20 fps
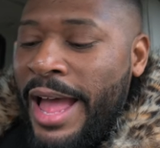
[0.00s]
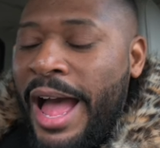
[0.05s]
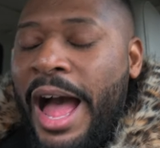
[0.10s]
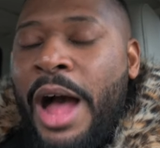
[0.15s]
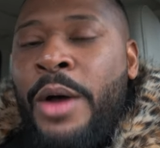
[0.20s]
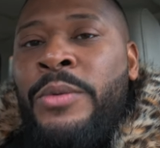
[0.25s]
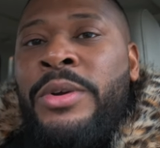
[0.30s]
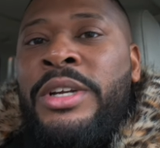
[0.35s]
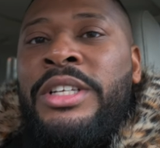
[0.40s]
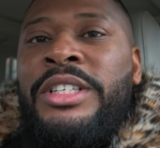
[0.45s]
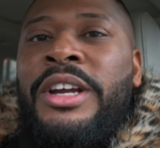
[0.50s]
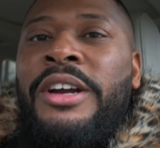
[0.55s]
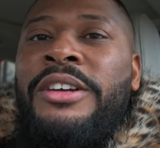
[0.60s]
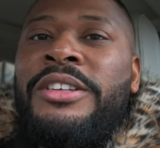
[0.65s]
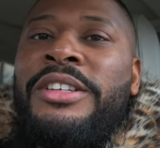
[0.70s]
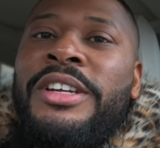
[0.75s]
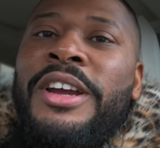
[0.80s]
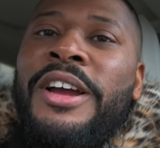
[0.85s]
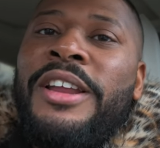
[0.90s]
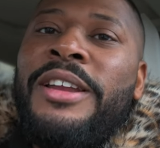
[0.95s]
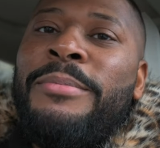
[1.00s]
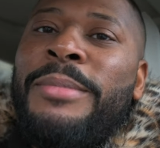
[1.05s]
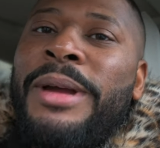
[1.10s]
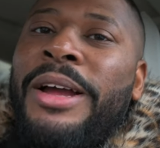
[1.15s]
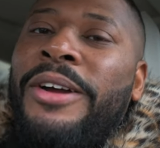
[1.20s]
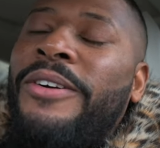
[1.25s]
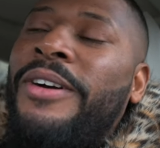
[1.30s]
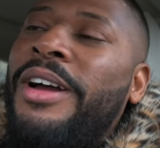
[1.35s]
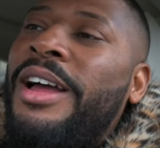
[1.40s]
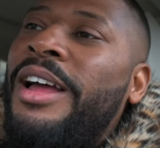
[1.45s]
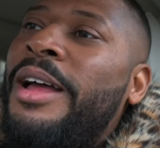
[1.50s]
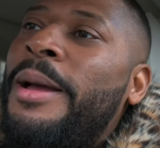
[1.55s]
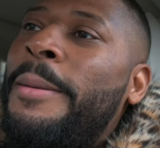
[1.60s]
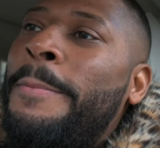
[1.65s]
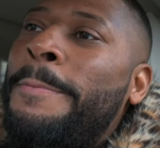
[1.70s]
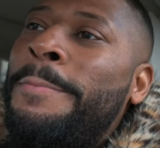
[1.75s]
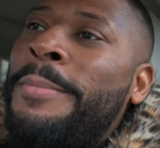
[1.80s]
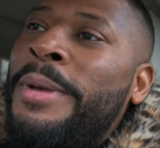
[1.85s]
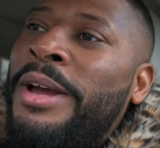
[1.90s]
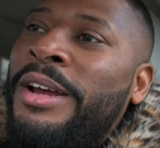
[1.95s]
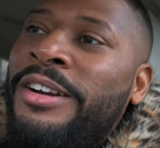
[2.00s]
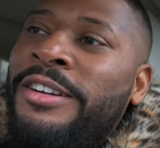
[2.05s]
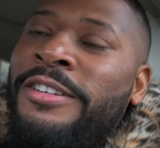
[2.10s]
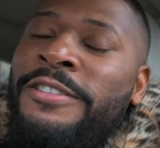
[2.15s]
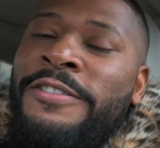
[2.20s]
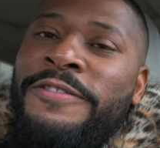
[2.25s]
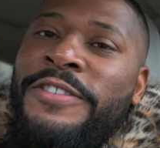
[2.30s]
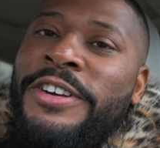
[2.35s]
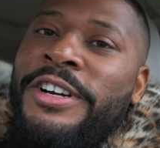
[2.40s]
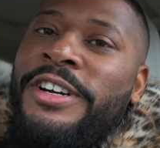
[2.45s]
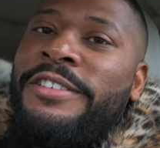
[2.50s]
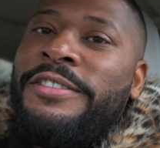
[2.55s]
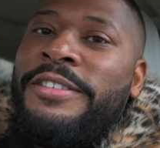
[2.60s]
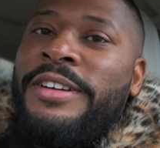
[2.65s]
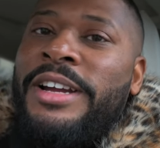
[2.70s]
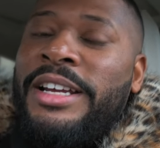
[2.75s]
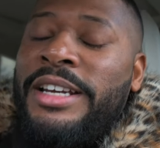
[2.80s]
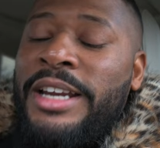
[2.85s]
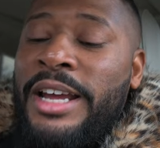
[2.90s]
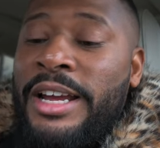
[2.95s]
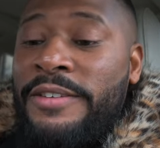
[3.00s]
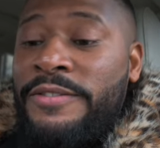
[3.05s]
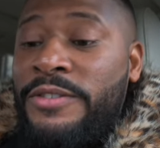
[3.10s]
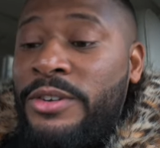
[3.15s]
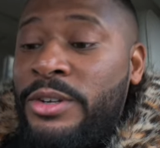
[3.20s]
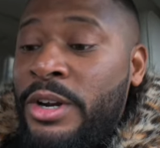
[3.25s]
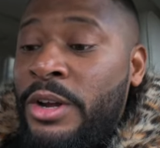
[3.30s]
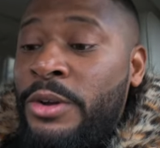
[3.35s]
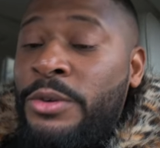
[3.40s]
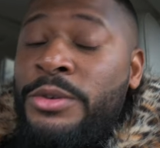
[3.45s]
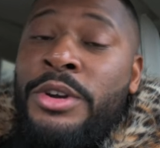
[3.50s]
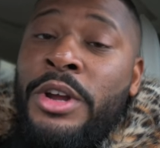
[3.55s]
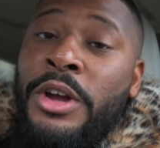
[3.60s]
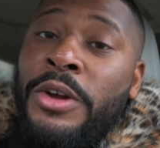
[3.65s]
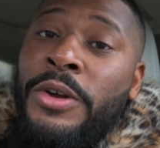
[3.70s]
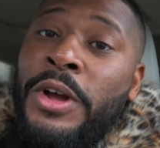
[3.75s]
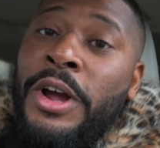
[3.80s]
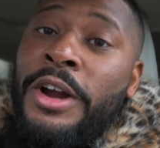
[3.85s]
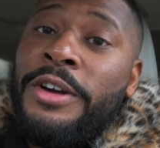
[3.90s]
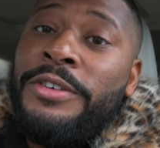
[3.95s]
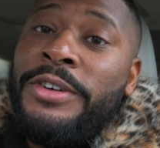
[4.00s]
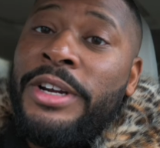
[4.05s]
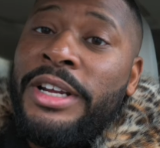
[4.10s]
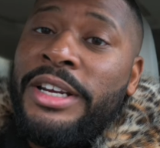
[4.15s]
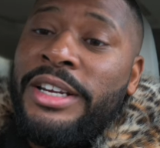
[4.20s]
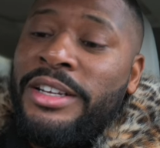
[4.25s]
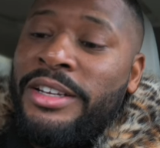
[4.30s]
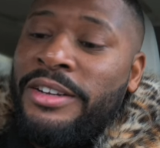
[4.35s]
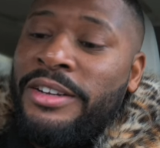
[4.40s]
I want to talk to y'all about Meta Verified. Now, if you don't know already,